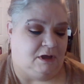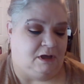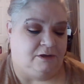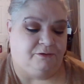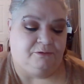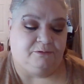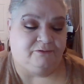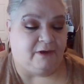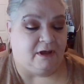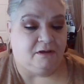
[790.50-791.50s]
And I do the
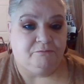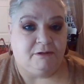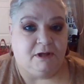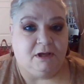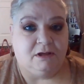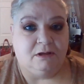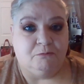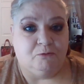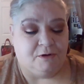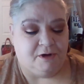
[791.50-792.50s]
same thing in the
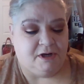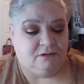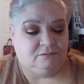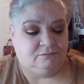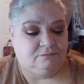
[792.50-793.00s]
morning.